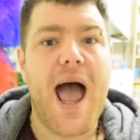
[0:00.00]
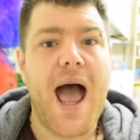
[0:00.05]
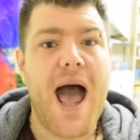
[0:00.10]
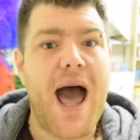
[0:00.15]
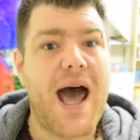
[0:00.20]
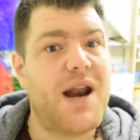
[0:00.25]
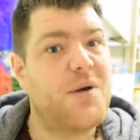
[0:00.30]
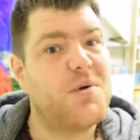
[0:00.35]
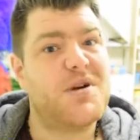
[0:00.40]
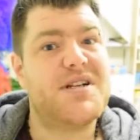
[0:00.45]

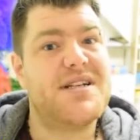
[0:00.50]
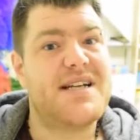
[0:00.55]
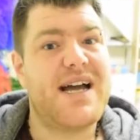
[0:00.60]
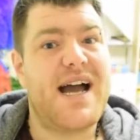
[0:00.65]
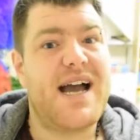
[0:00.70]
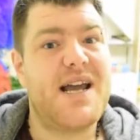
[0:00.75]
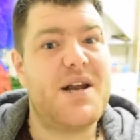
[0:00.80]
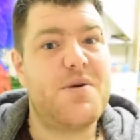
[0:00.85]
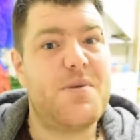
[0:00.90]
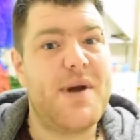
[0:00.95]
And I wanted to
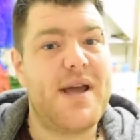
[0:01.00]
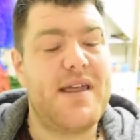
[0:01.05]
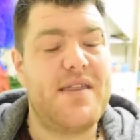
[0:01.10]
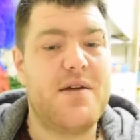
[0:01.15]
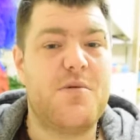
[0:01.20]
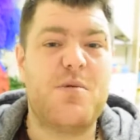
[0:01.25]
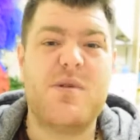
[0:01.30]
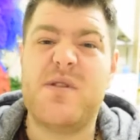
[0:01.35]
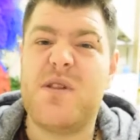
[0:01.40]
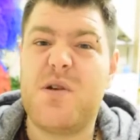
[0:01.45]
hide away.
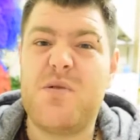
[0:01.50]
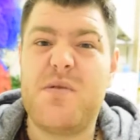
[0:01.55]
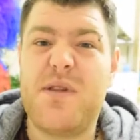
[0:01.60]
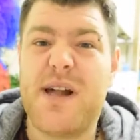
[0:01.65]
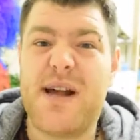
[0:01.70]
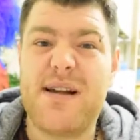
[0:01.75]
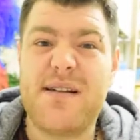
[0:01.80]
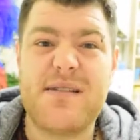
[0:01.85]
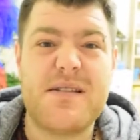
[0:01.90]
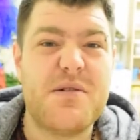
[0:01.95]
There was no
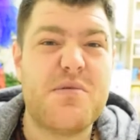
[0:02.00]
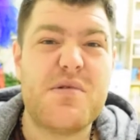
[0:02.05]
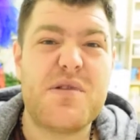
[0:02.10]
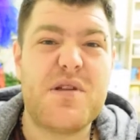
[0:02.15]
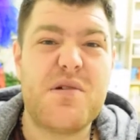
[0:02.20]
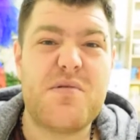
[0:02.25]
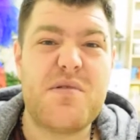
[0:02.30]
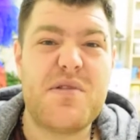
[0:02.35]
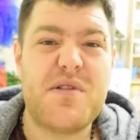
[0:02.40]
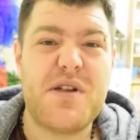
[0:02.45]
tux, there was
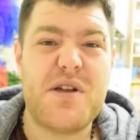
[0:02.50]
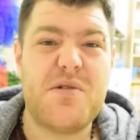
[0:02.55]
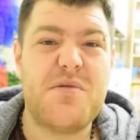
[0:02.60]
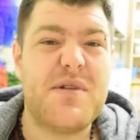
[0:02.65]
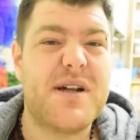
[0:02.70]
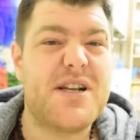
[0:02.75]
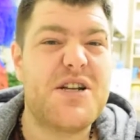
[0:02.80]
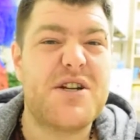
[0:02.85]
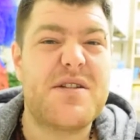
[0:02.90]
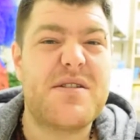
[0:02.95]
no suit.
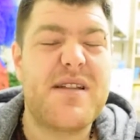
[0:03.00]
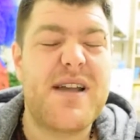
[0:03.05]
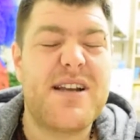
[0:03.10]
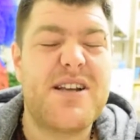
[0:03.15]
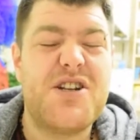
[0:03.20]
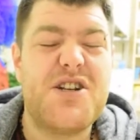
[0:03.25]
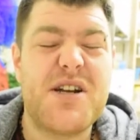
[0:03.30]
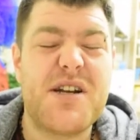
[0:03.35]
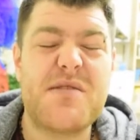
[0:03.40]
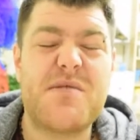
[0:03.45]
I
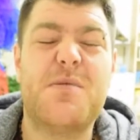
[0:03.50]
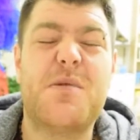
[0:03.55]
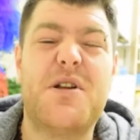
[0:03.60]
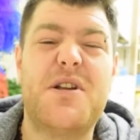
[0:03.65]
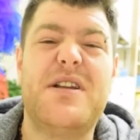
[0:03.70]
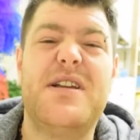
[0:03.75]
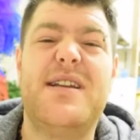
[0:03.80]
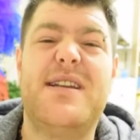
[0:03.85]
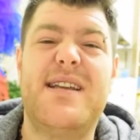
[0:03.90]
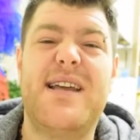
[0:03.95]
just
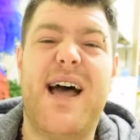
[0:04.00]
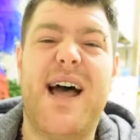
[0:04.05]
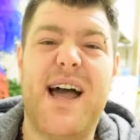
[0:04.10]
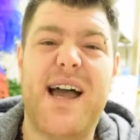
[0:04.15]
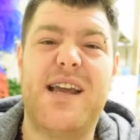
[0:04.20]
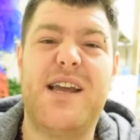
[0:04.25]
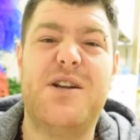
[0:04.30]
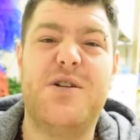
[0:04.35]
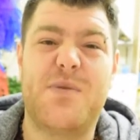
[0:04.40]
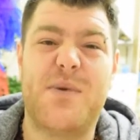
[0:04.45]
wanted to
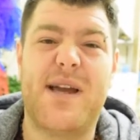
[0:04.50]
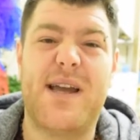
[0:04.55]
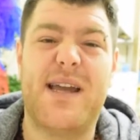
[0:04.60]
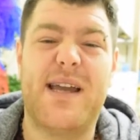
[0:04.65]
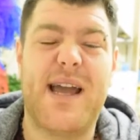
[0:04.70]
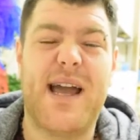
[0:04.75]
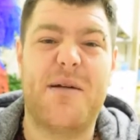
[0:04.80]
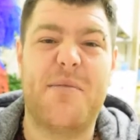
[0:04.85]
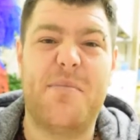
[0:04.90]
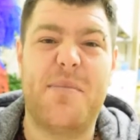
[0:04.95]
hide
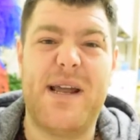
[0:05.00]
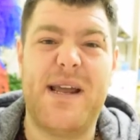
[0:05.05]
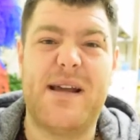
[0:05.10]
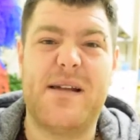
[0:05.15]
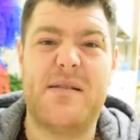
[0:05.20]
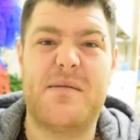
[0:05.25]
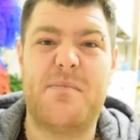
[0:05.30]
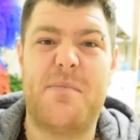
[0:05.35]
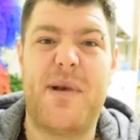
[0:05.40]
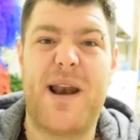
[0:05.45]
away and be
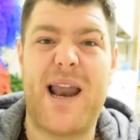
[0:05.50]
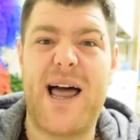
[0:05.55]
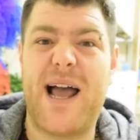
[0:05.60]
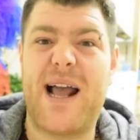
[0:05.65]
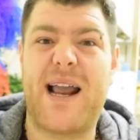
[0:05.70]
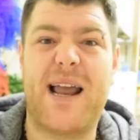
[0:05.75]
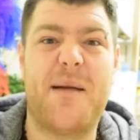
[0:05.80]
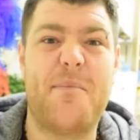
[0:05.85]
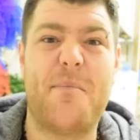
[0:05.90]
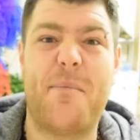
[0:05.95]
as
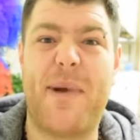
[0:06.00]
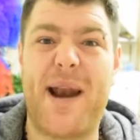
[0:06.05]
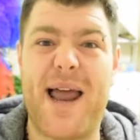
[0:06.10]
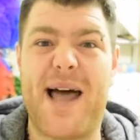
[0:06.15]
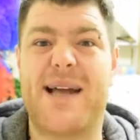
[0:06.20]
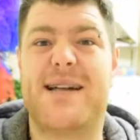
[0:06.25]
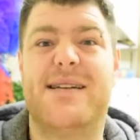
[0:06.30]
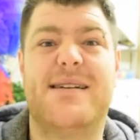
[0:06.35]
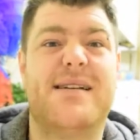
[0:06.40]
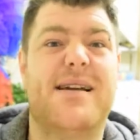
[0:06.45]
black and
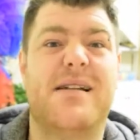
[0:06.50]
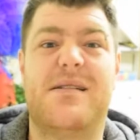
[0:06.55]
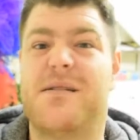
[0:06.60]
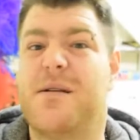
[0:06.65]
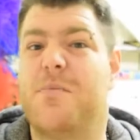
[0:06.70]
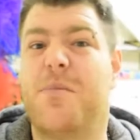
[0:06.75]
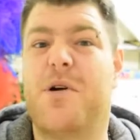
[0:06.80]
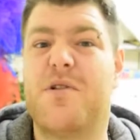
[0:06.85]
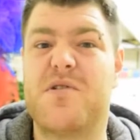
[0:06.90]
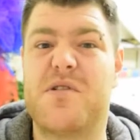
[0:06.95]
bland as I
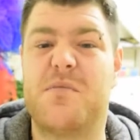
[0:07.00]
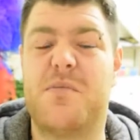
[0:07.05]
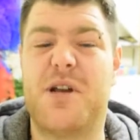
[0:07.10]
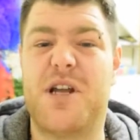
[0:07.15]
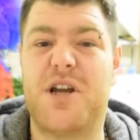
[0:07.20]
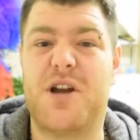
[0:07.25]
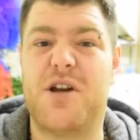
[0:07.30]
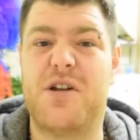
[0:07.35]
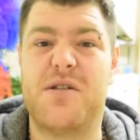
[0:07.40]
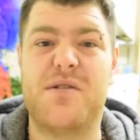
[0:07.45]
possibly
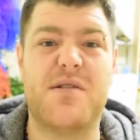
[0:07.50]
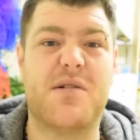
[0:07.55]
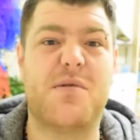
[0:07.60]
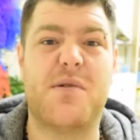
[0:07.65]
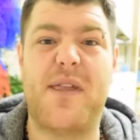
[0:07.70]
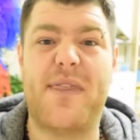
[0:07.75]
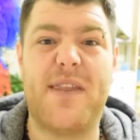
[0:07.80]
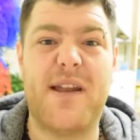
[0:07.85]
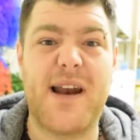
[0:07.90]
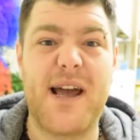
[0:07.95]
could. So
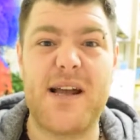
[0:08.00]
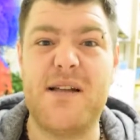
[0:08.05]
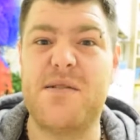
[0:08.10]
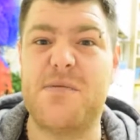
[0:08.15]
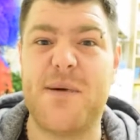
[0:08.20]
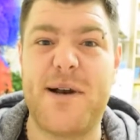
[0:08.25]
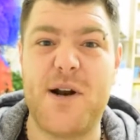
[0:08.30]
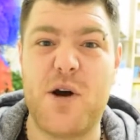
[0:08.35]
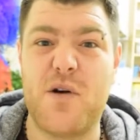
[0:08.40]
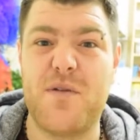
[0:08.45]
when the lights
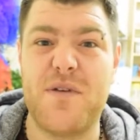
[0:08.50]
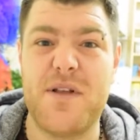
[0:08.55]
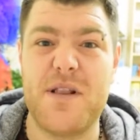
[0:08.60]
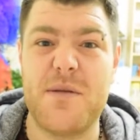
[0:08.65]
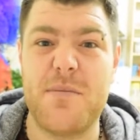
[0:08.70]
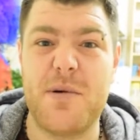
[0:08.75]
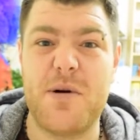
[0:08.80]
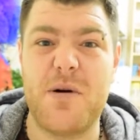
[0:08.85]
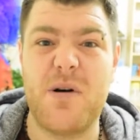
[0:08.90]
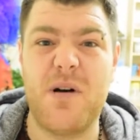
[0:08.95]
went off in the
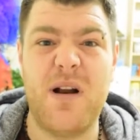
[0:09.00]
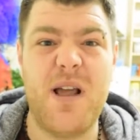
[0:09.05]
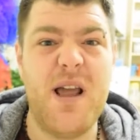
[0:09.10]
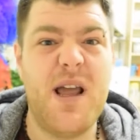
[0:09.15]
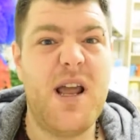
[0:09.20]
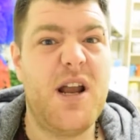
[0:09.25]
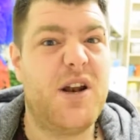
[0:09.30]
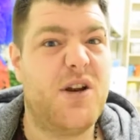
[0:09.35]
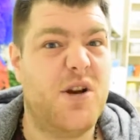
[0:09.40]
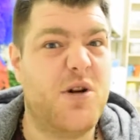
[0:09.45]
ball,
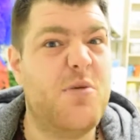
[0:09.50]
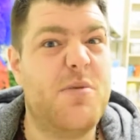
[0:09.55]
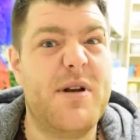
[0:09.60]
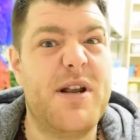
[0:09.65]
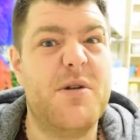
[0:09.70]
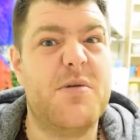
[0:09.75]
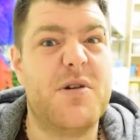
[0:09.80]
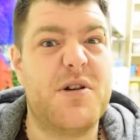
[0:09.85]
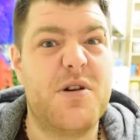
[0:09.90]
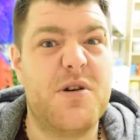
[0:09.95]

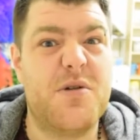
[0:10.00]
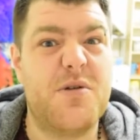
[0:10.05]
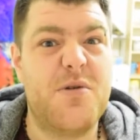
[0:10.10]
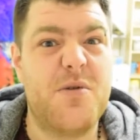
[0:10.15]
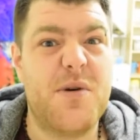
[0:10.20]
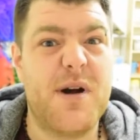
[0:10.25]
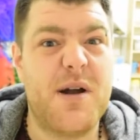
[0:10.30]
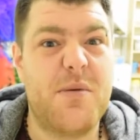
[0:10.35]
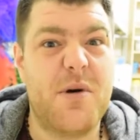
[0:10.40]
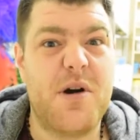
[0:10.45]
nobody would know
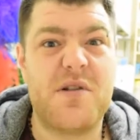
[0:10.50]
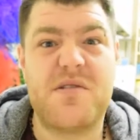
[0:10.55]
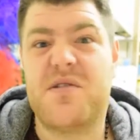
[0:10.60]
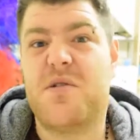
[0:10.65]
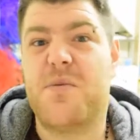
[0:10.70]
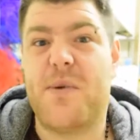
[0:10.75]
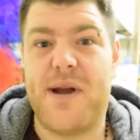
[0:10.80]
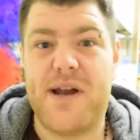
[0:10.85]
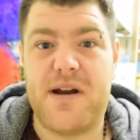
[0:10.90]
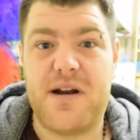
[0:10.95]
who I was or
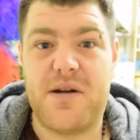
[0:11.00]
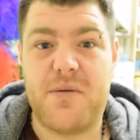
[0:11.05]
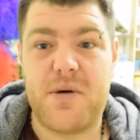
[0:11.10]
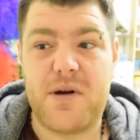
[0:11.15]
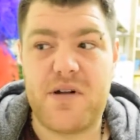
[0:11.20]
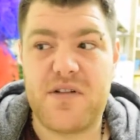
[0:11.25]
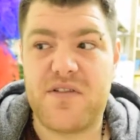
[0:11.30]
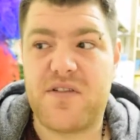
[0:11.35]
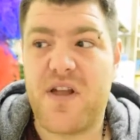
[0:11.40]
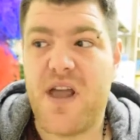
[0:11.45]
where I
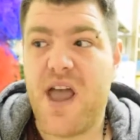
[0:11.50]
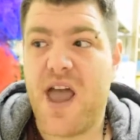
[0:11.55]
was.